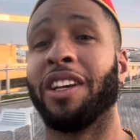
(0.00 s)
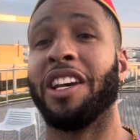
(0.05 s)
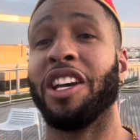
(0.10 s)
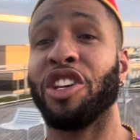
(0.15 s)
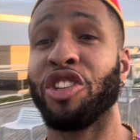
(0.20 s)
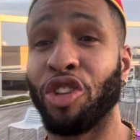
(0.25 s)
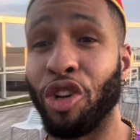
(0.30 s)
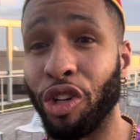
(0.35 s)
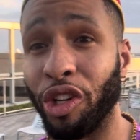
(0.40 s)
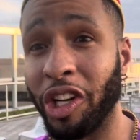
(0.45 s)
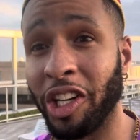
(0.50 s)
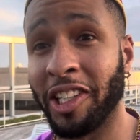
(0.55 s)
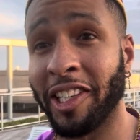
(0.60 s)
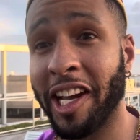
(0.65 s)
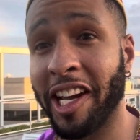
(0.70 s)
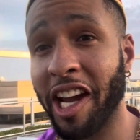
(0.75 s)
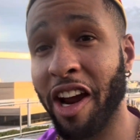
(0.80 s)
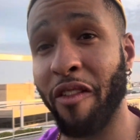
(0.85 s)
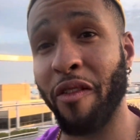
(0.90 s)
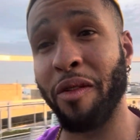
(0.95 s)
So it looks
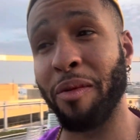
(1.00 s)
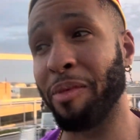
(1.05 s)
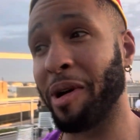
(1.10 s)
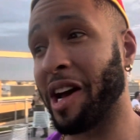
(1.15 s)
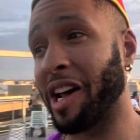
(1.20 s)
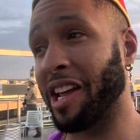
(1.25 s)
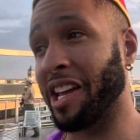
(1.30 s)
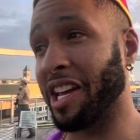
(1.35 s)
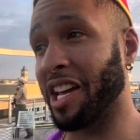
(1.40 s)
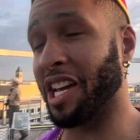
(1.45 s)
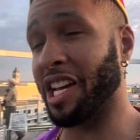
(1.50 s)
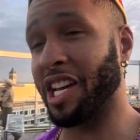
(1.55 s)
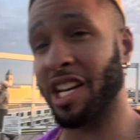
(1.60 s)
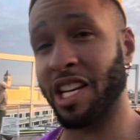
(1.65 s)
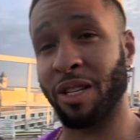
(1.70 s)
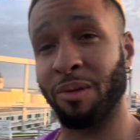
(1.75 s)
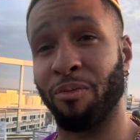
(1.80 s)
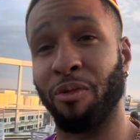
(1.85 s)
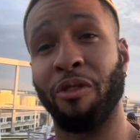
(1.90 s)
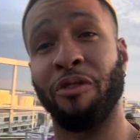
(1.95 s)
like everybody is
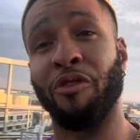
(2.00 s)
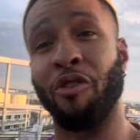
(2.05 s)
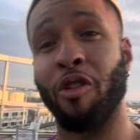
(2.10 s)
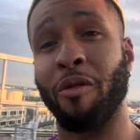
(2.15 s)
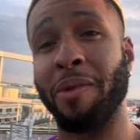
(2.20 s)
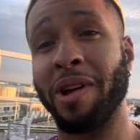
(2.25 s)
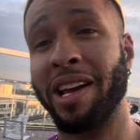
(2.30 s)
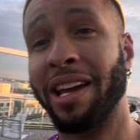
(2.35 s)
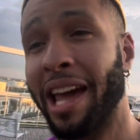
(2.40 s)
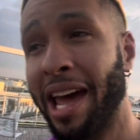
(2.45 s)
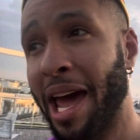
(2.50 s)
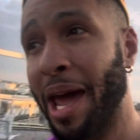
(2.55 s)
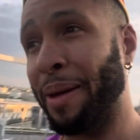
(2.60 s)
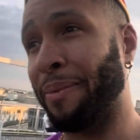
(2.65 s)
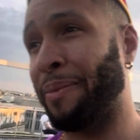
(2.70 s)
performing a